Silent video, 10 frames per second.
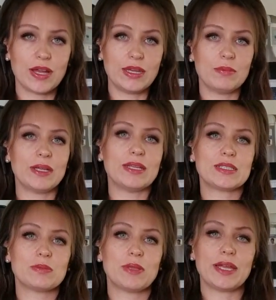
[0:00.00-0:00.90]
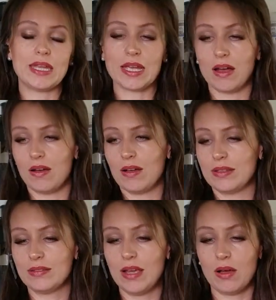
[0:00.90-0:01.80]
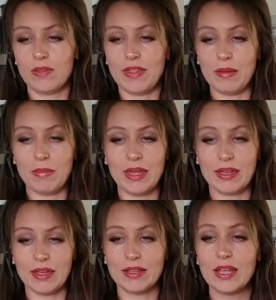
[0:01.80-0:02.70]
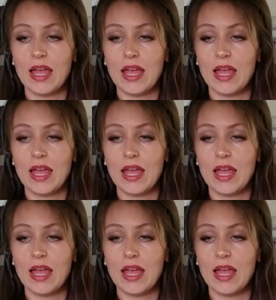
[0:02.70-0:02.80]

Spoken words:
anybody explaining on how they make it,